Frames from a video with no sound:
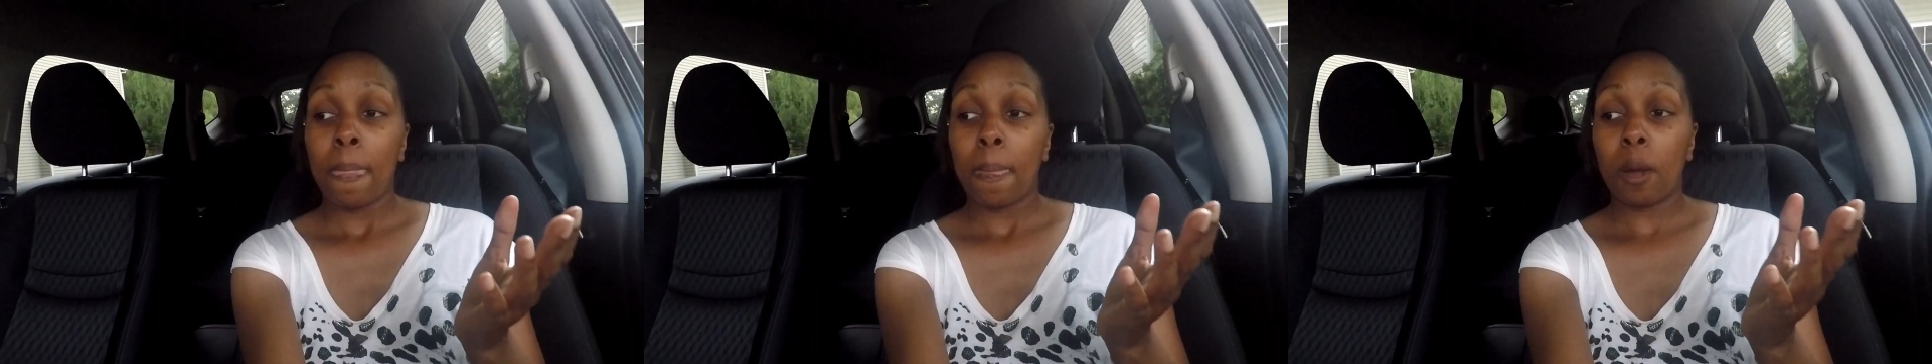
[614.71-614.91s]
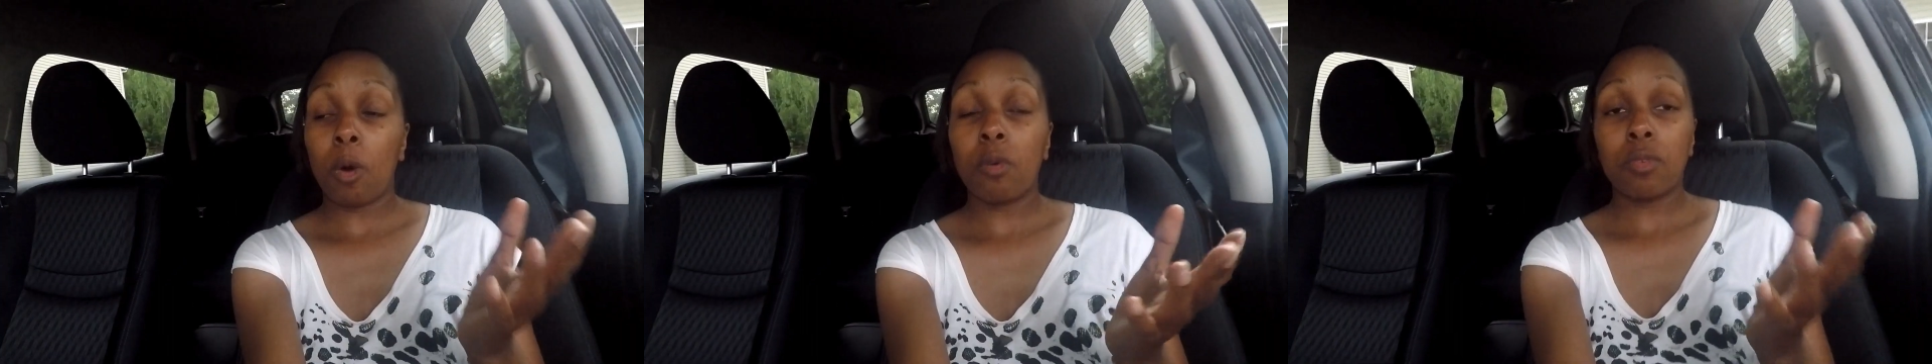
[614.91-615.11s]

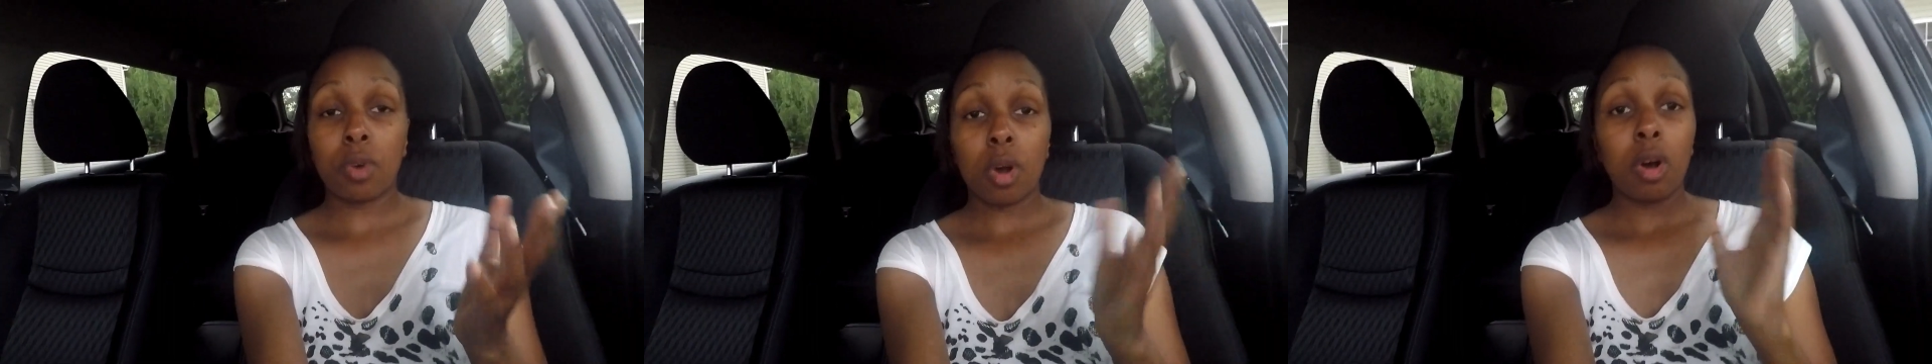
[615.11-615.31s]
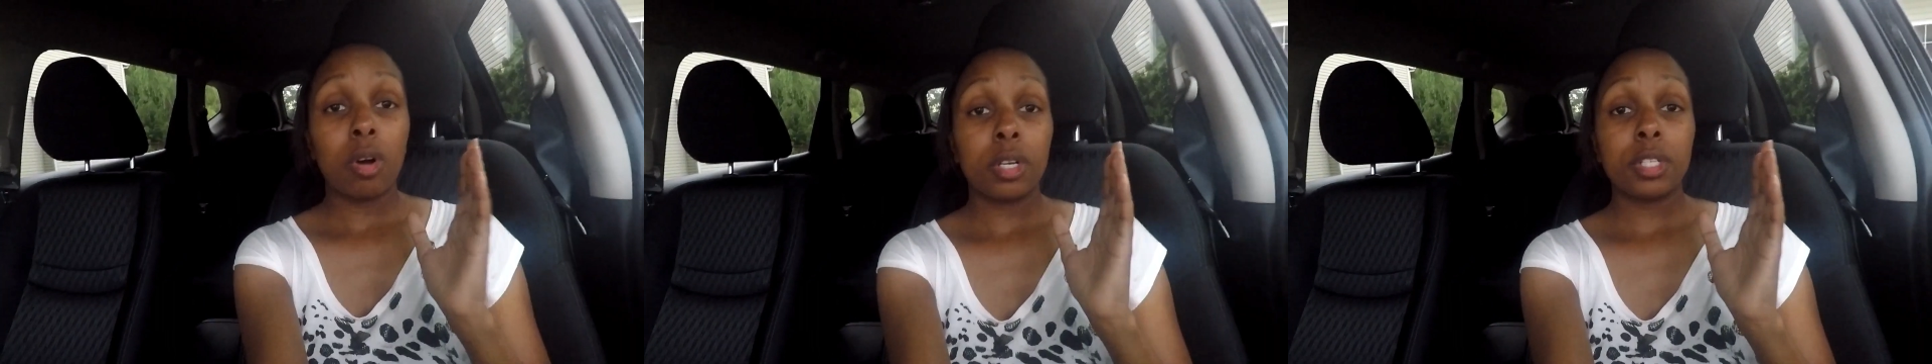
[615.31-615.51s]

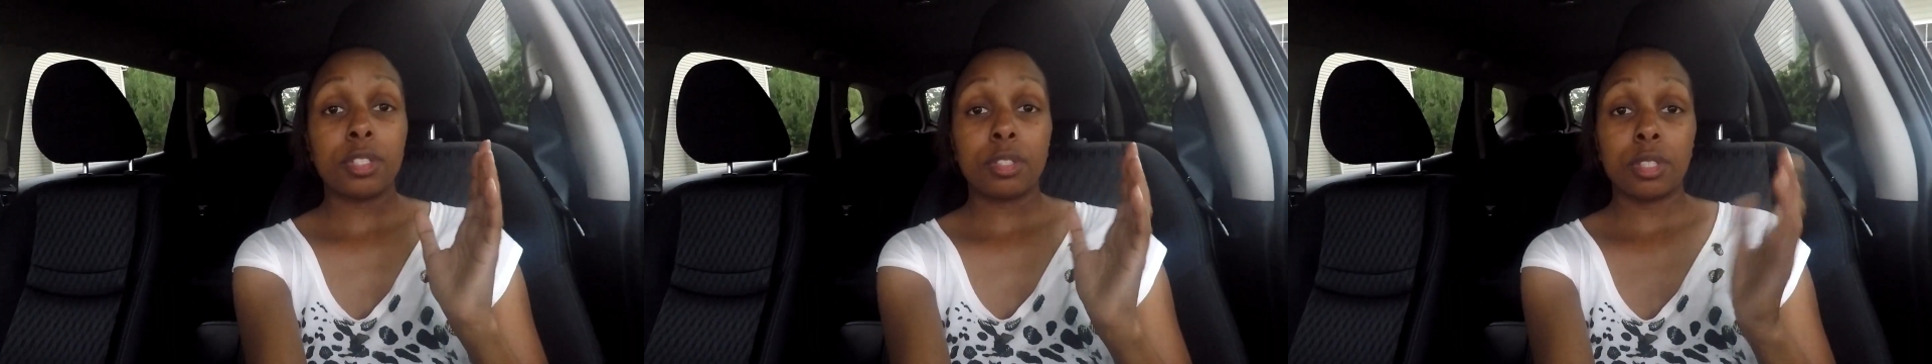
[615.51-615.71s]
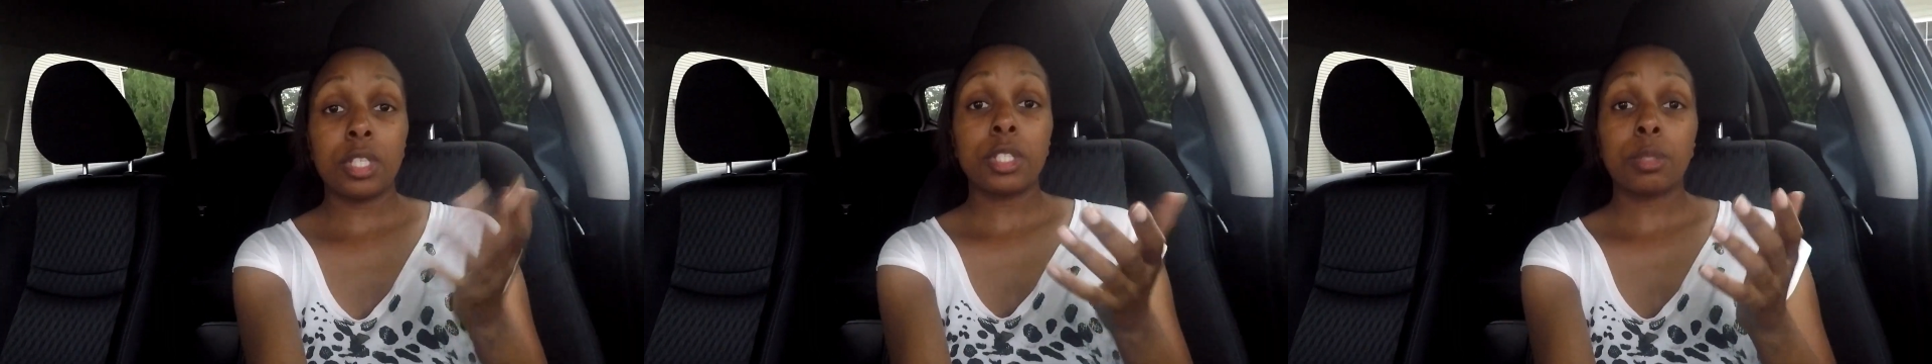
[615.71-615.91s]
Overall,
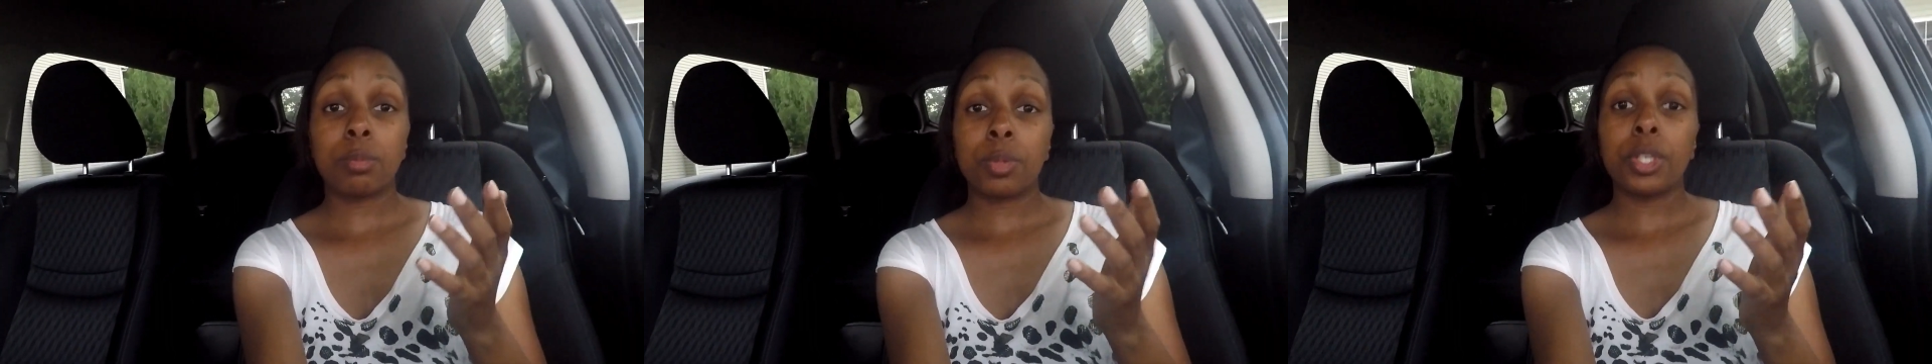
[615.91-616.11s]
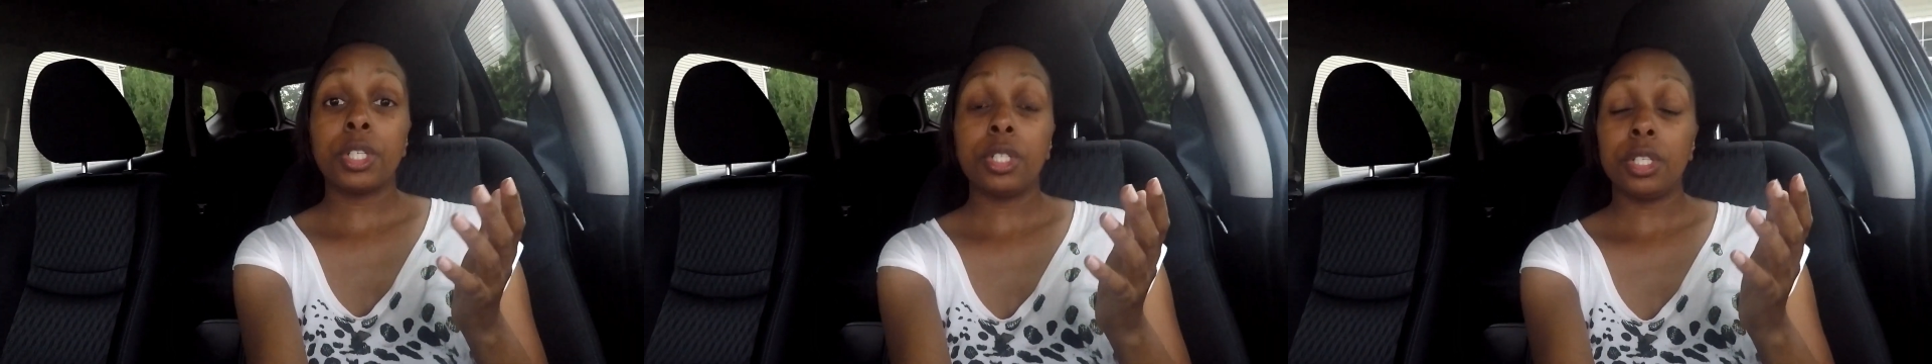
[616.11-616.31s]
it's a
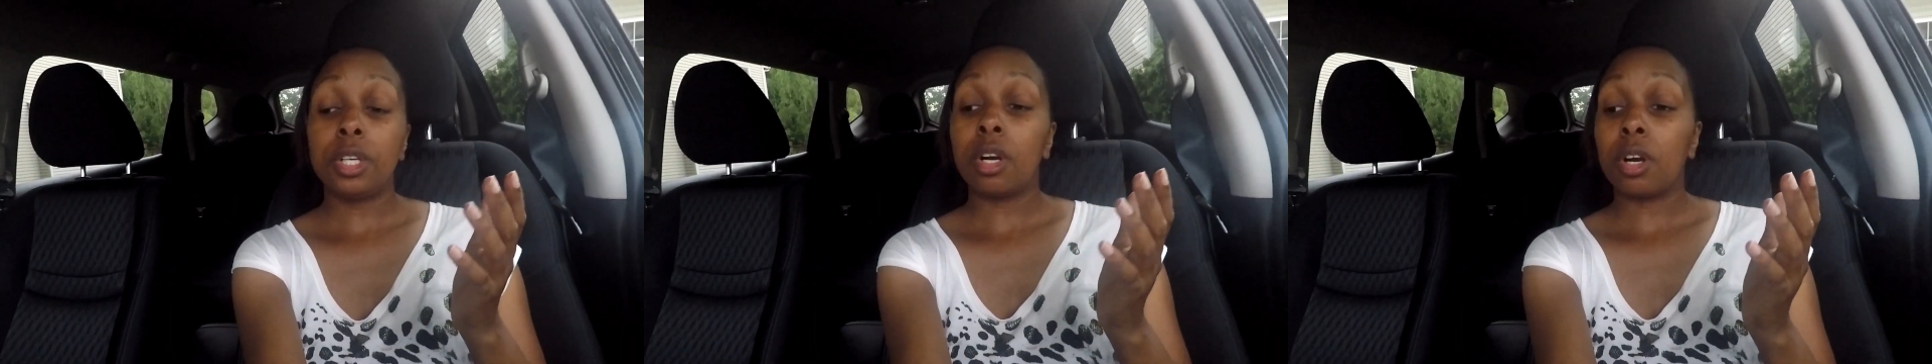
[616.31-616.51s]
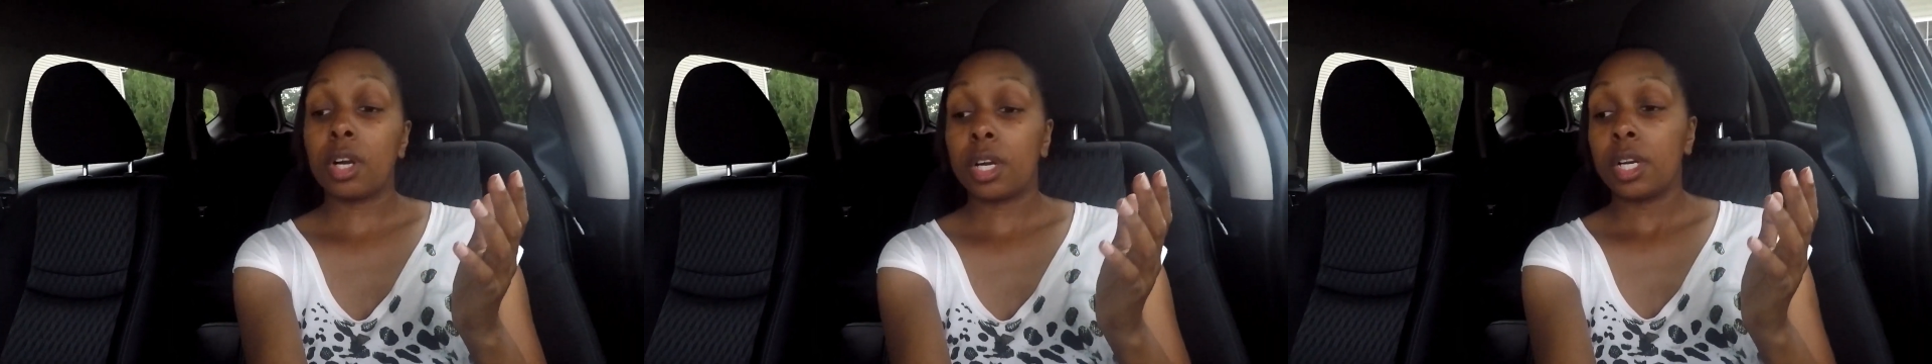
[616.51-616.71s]
pretty good
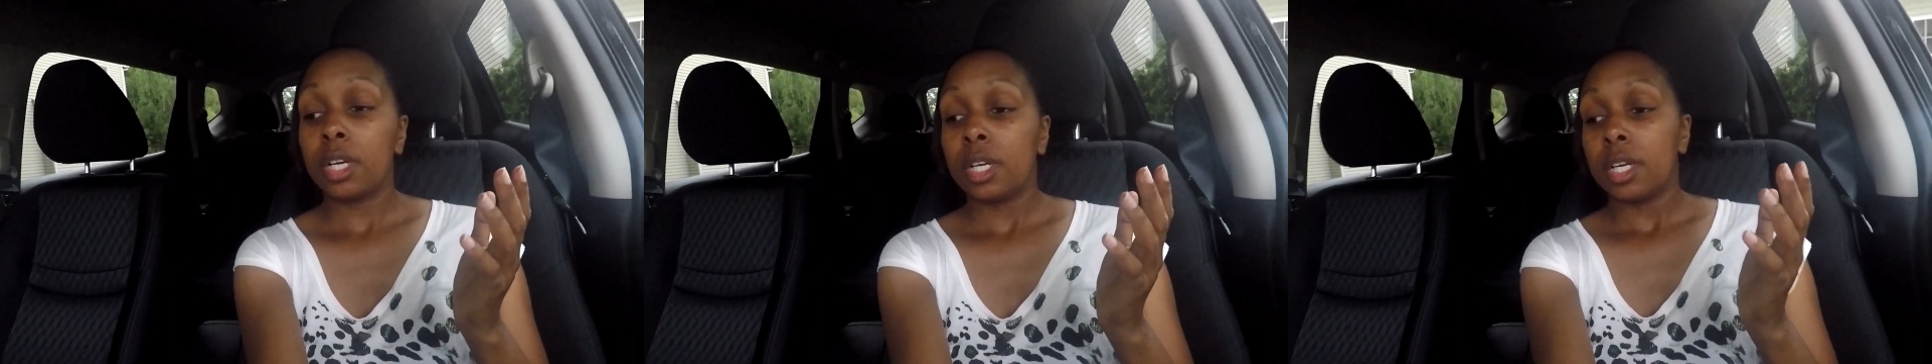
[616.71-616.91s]
car.